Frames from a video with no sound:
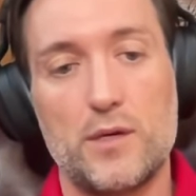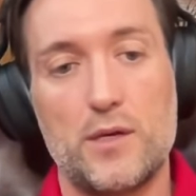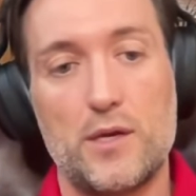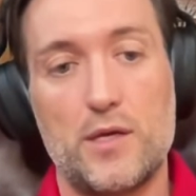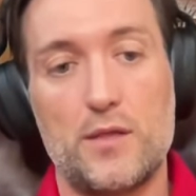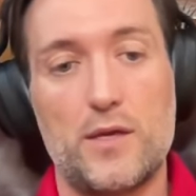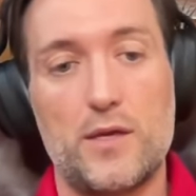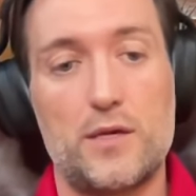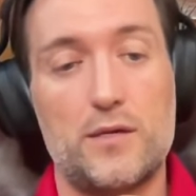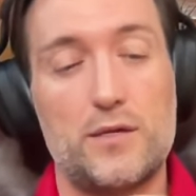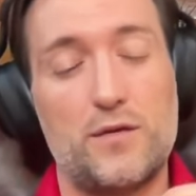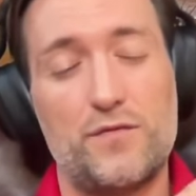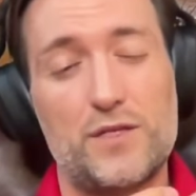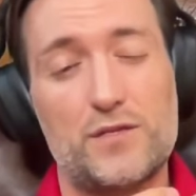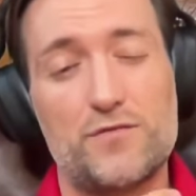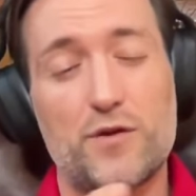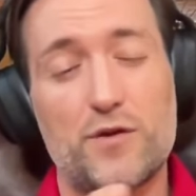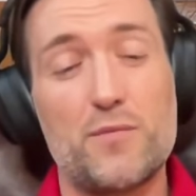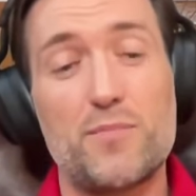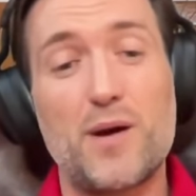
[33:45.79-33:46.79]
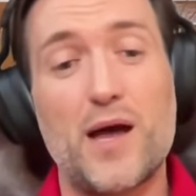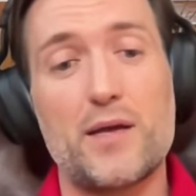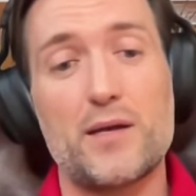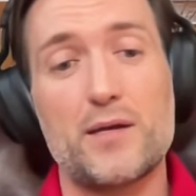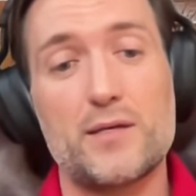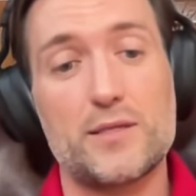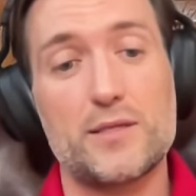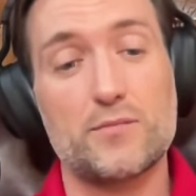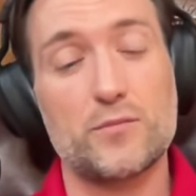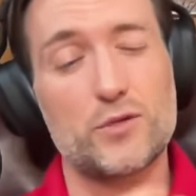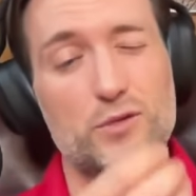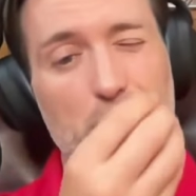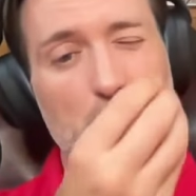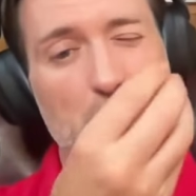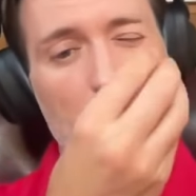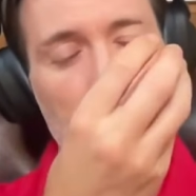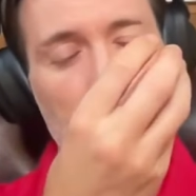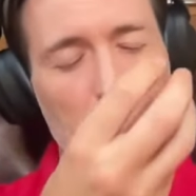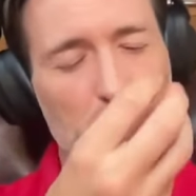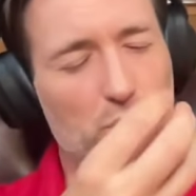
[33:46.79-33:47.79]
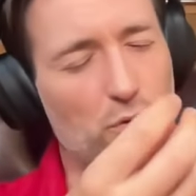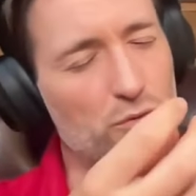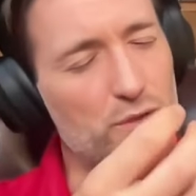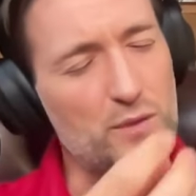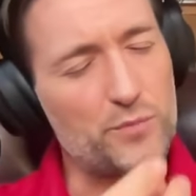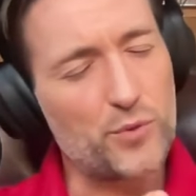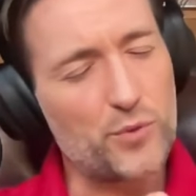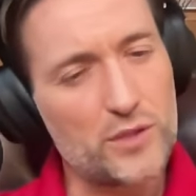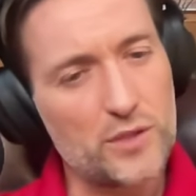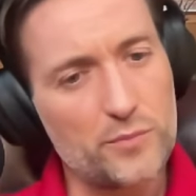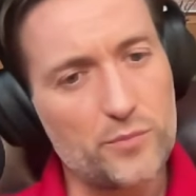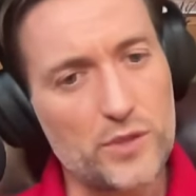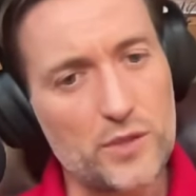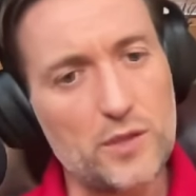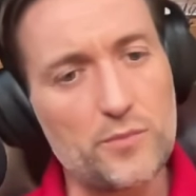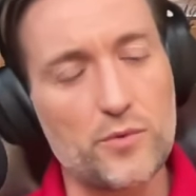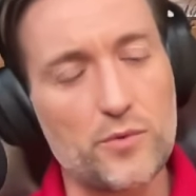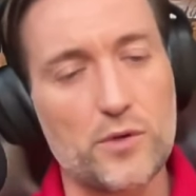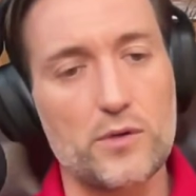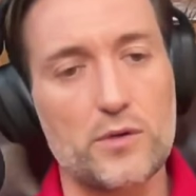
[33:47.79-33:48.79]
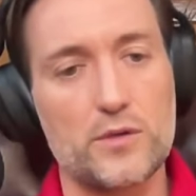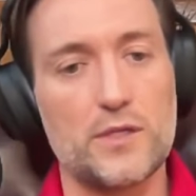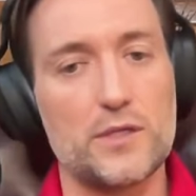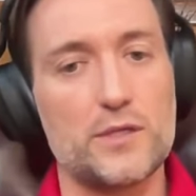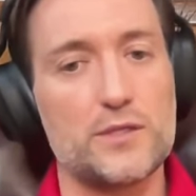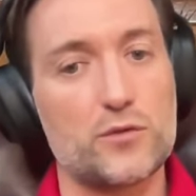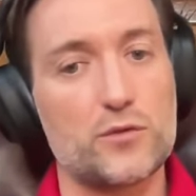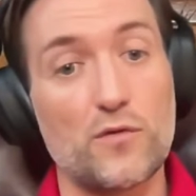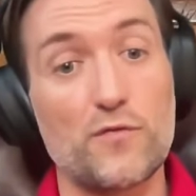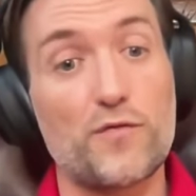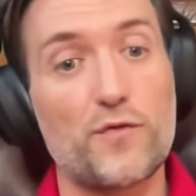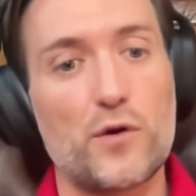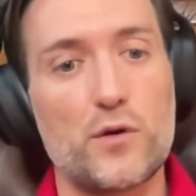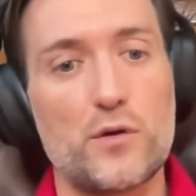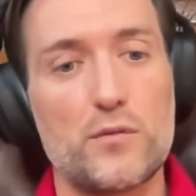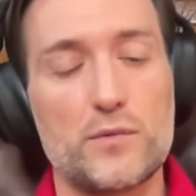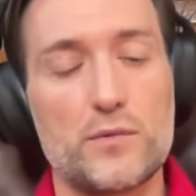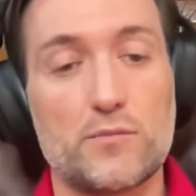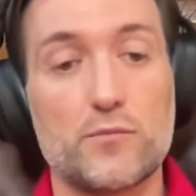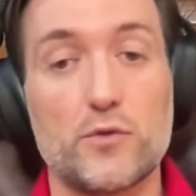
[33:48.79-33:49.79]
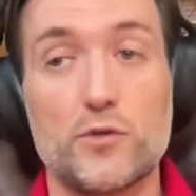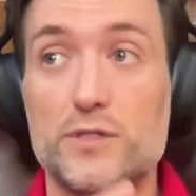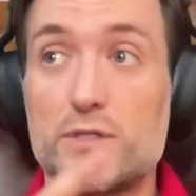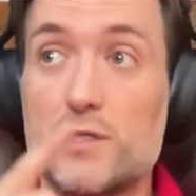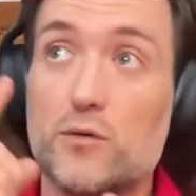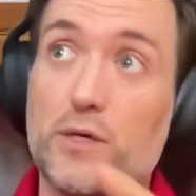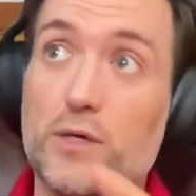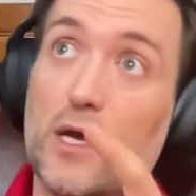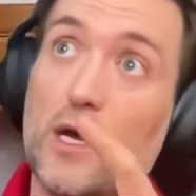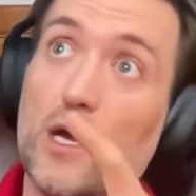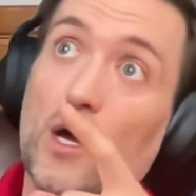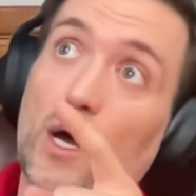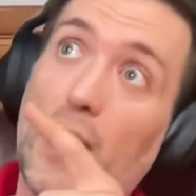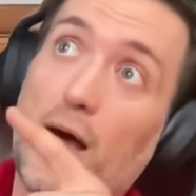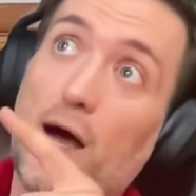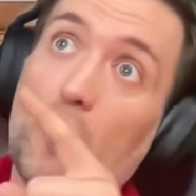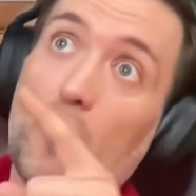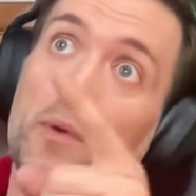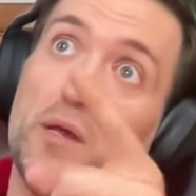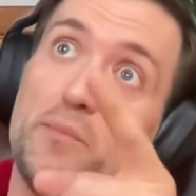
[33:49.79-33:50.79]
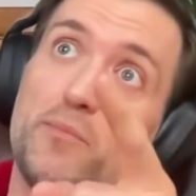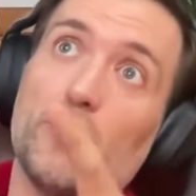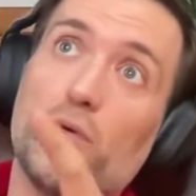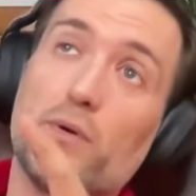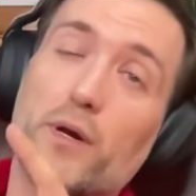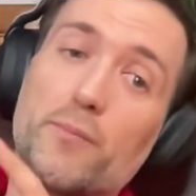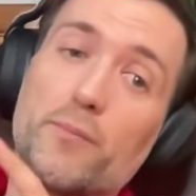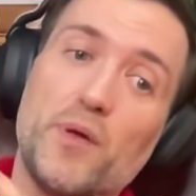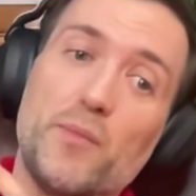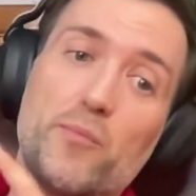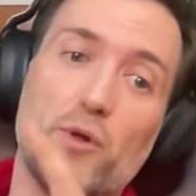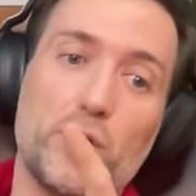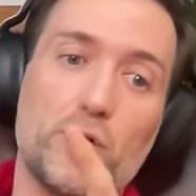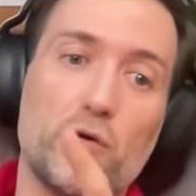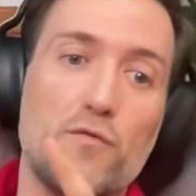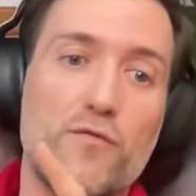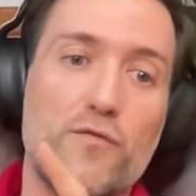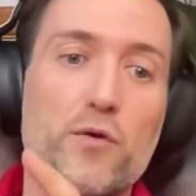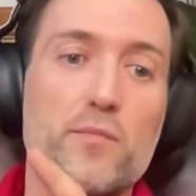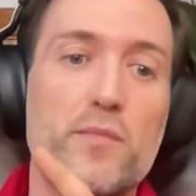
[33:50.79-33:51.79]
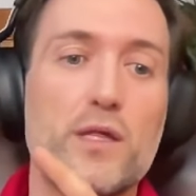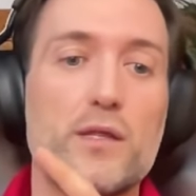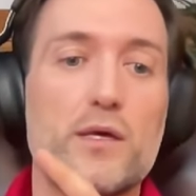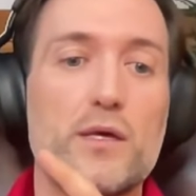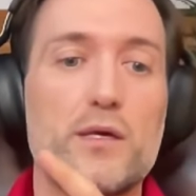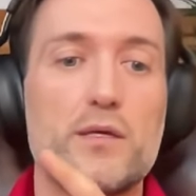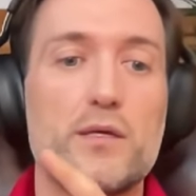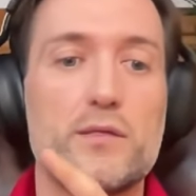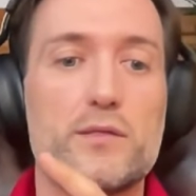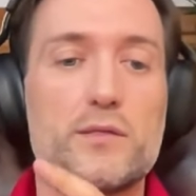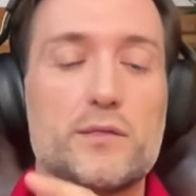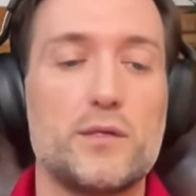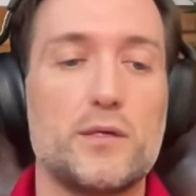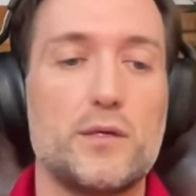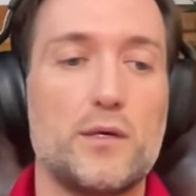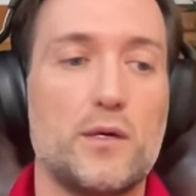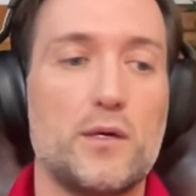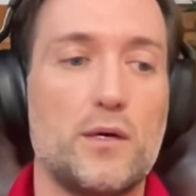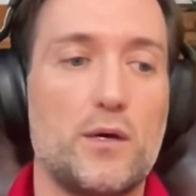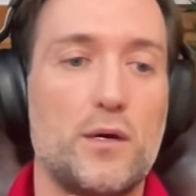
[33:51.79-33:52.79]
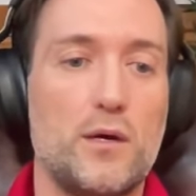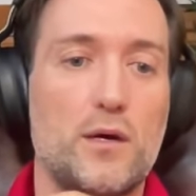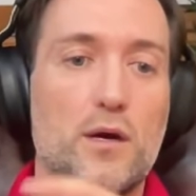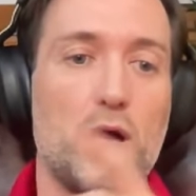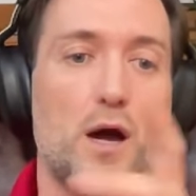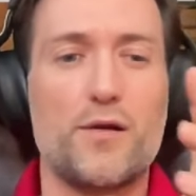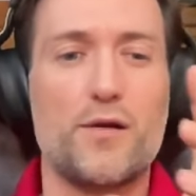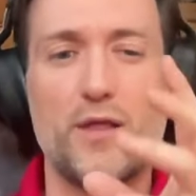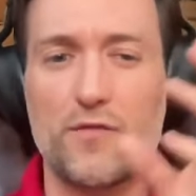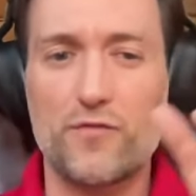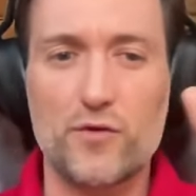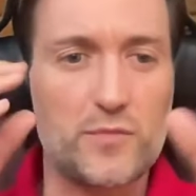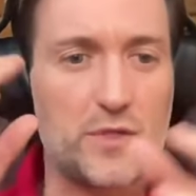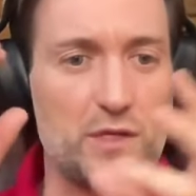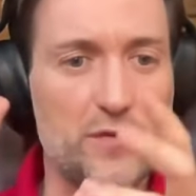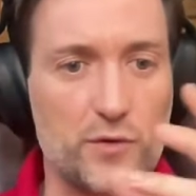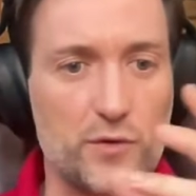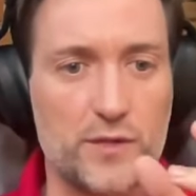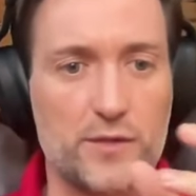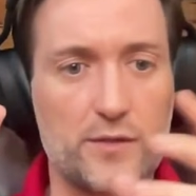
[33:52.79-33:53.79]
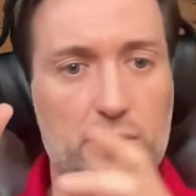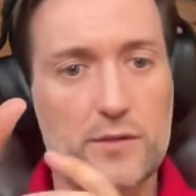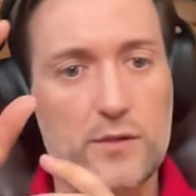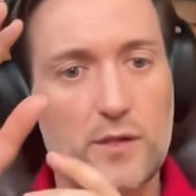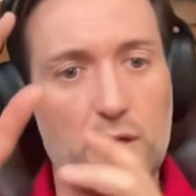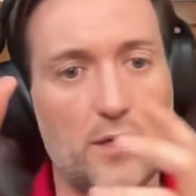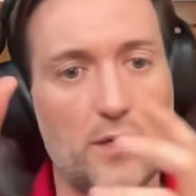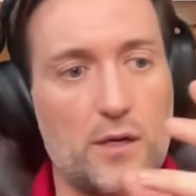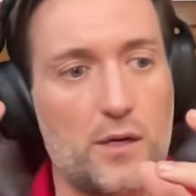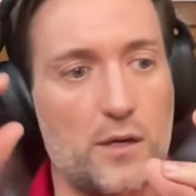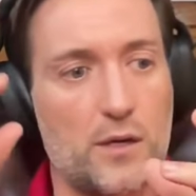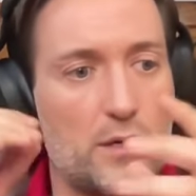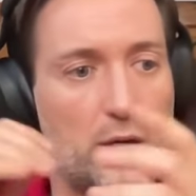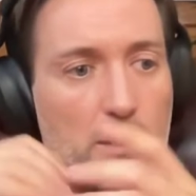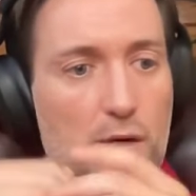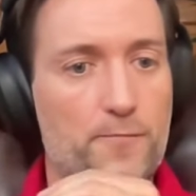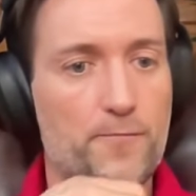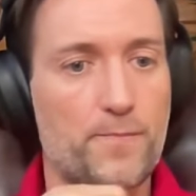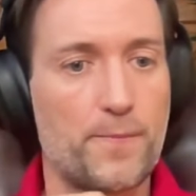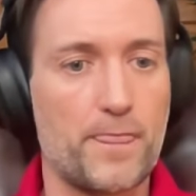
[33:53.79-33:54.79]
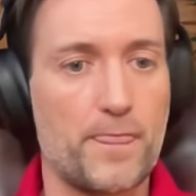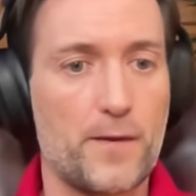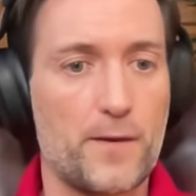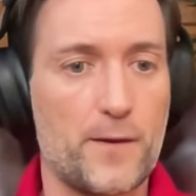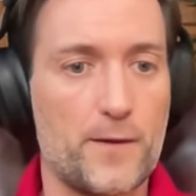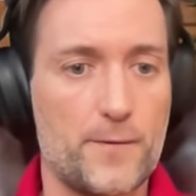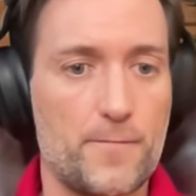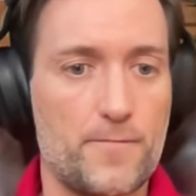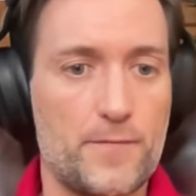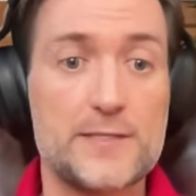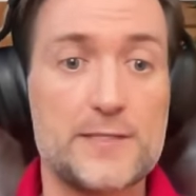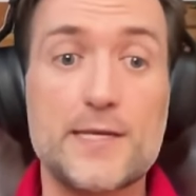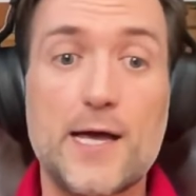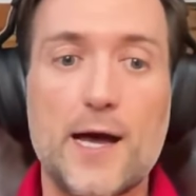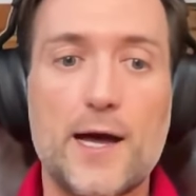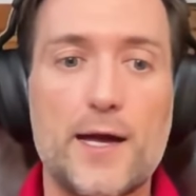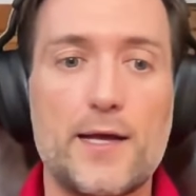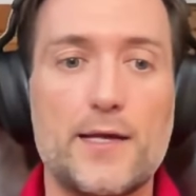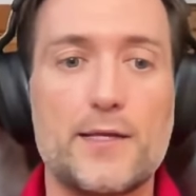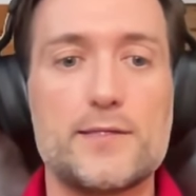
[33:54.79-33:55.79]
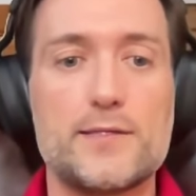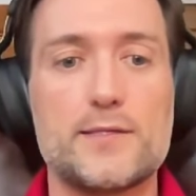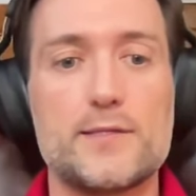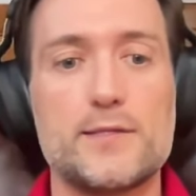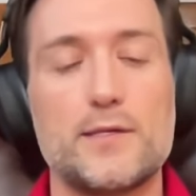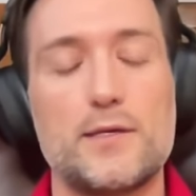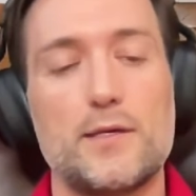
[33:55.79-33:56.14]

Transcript: And then if it's very biased, I'm going to have to go deeper and deeper and deeper until it's confirmed. I'm going to see, okay, how many people are, people are confirming this? Uh, are they from different uh, um, um, sides?